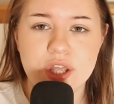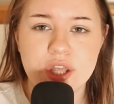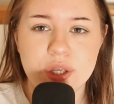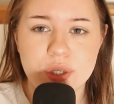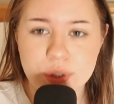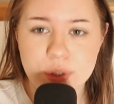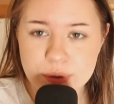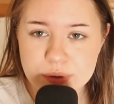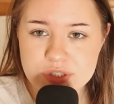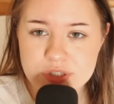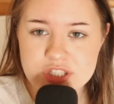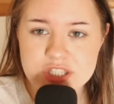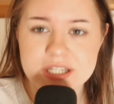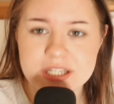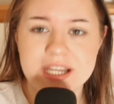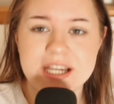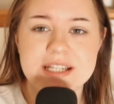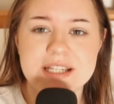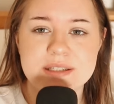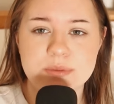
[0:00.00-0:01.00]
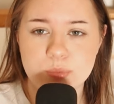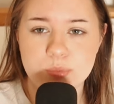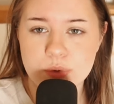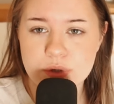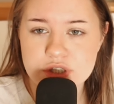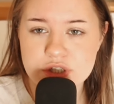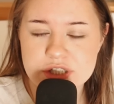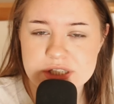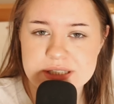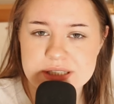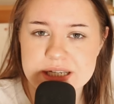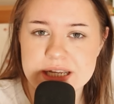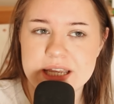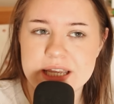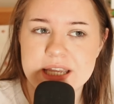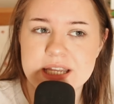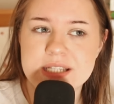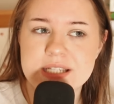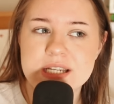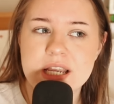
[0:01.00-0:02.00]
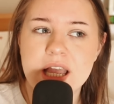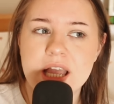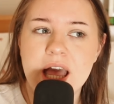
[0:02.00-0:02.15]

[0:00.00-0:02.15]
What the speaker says: who she is, what she did,